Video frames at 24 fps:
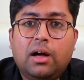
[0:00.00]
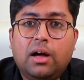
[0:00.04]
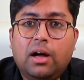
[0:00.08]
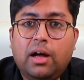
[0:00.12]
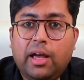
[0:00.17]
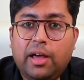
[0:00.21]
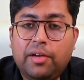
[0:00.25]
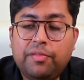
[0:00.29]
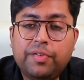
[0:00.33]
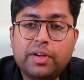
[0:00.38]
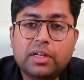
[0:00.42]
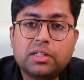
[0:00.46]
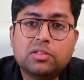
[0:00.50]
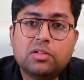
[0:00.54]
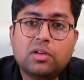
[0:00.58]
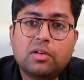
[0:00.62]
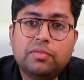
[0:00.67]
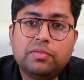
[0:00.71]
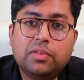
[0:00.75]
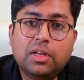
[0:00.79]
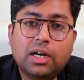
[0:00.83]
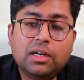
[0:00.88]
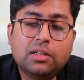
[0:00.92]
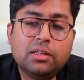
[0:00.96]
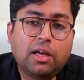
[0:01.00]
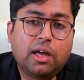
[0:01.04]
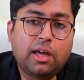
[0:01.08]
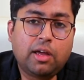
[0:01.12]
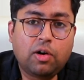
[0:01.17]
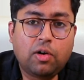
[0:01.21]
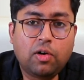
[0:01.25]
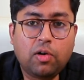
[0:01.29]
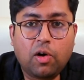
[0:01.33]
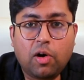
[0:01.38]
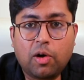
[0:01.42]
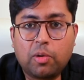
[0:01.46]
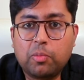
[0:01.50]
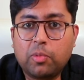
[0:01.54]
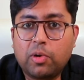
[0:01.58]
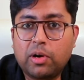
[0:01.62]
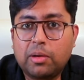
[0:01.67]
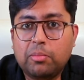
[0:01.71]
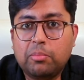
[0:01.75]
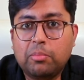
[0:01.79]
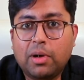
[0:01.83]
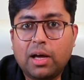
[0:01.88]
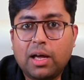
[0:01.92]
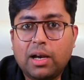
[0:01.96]
effects of that thyroid hormone
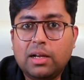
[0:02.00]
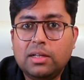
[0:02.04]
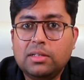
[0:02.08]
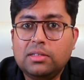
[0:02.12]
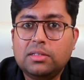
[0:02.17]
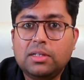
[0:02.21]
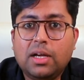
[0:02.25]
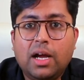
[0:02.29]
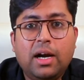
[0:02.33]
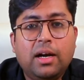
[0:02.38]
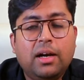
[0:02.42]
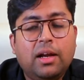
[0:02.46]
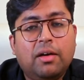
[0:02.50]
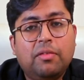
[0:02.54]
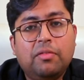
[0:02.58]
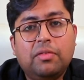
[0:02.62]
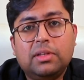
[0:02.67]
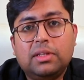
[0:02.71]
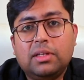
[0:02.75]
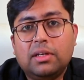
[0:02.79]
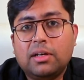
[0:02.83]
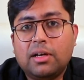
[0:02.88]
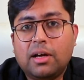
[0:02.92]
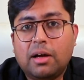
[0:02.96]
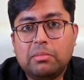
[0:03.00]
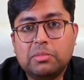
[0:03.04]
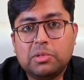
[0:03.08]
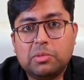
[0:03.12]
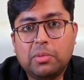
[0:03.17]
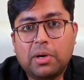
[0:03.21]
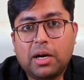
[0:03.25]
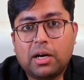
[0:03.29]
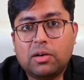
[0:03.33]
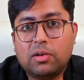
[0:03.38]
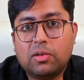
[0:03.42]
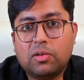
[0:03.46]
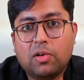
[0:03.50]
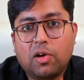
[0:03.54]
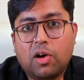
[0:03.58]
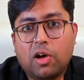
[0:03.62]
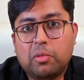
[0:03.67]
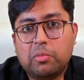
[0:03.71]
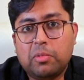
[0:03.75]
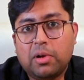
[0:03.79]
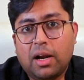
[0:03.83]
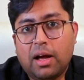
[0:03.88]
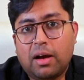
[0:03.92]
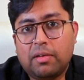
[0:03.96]
imbalance, and everything comes back to
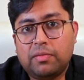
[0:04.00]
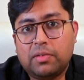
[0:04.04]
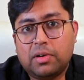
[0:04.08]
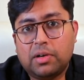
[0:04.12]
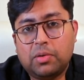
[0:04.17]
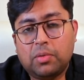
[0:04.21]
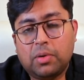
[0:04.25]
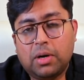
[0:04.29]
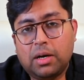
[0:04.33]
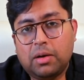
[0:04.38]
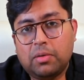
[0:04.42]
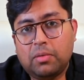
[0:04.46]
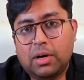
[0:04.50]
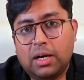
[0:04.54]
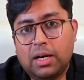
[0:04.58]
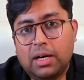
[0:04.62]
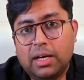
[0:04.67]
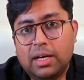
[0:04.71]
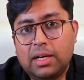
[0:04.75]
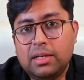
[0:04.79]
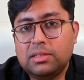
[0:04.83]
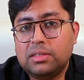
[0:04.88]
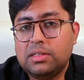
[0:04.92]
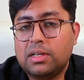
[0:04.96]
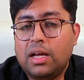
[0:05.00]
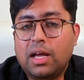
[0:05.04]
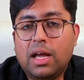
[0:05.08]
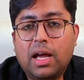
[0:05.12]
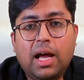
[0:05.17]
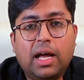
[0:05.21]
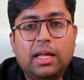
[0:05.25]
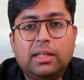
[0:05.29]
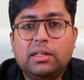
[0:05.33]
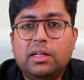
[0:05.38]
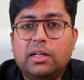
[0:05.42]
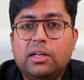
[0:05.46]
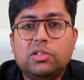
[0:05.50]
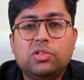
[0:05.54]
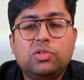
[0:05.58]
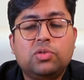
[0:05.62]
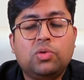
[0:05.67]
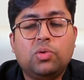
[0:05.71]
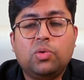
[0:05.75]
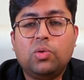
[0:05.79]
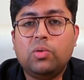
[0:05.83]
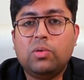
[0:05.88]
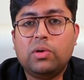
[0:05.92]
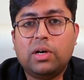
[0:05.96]
normal after 21 days, and there is
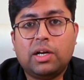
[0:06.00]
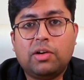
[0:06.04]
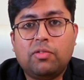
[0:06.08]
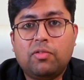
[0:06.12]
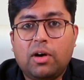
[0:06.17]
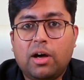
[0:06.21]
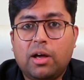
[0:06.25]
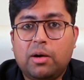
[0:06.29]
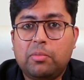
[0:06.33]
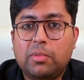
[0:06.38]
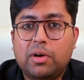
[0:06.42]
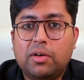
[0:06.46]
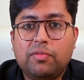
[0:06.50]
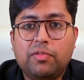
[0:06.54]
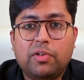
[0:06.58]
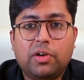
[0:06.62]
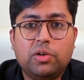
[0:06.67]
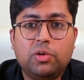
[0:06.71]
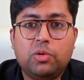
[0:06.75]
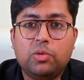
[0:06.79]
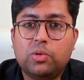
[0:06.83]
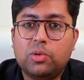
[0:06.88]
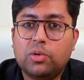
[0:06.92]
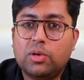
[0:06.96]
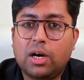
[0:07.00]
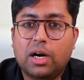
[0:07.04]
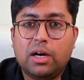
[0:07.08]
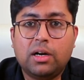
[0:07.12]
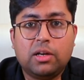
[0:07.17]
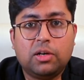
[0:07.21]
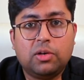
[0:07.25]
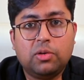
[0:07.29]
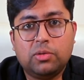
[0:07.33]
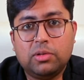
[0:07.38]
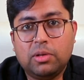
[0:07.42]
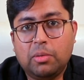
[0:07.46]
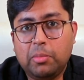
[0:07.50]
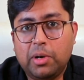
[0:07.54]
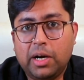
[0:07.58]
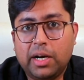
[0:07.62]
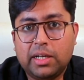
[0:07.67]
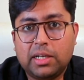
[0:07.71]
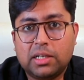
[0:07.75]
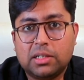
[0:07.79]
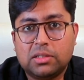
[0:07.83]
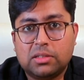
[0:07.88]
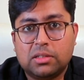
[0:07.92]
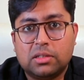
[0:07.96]
no requirement for you to continue the
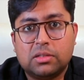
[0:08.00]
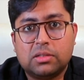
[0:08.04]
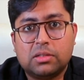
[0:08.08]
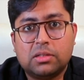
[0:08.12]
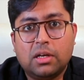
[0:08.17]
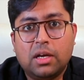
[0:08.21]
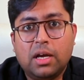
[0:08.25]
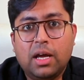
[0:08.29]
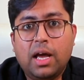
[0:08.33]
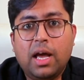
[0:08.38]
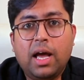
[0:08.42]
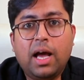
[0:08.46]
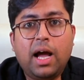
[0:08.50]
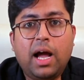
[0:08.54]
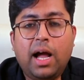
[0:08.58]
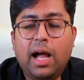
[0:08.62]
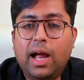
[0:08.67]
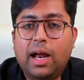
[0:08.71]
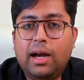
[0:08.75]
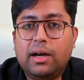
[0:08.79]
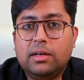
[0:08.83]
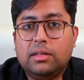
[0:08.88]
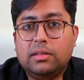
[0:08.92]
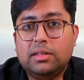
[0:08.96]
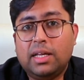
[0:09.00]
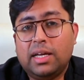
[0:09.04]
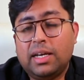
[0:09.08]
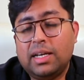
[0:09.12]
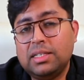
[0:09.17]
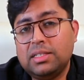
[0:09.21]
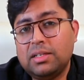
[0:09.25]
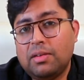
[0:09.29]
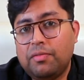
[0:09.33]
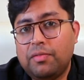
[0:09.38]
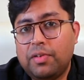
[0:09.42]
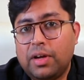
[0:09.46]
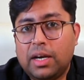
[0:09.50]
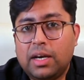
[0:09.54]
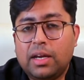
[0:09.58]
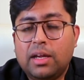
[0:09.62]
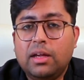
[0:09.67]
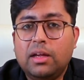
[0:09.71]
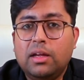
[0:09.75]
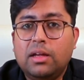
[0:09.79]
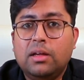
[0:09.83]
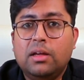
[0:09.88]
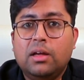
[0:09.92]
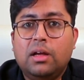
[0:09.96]
medications. And there is a
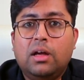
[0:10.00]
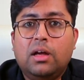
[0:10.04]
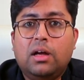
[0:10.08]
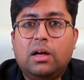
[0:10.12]
very